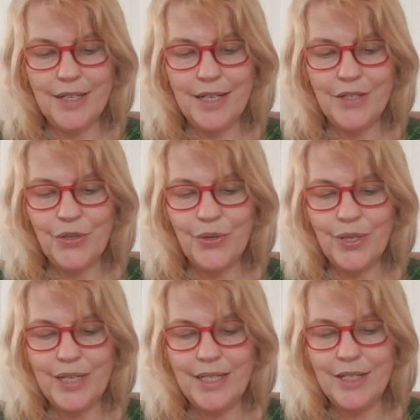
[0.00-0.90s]
and
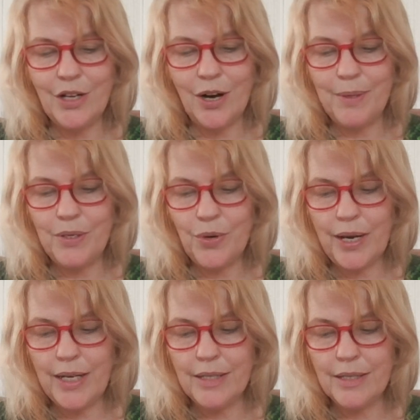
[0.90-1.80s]
certainly did not betray
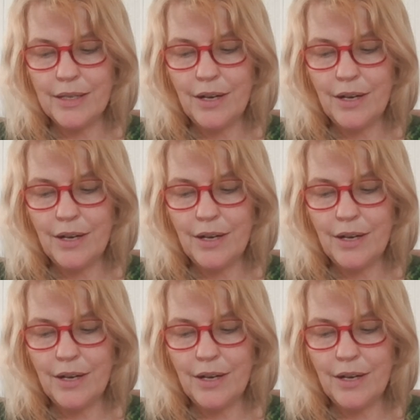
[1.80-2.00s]
it.